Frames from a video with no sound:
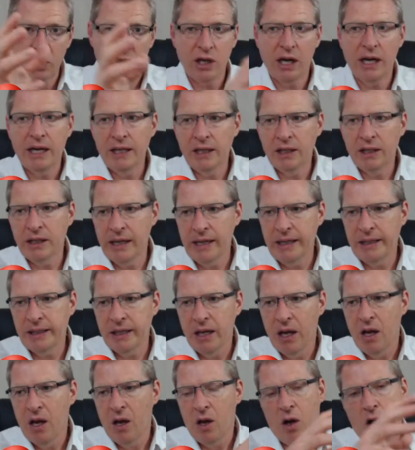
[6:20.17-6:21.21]
changes,
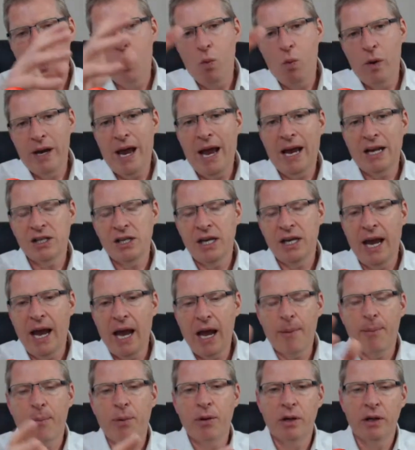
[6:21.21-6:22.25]
and when it actually
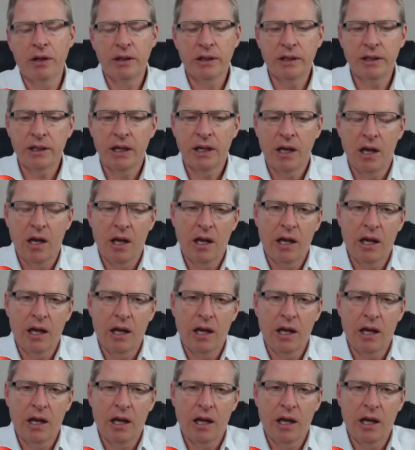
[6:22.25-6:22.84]
happens,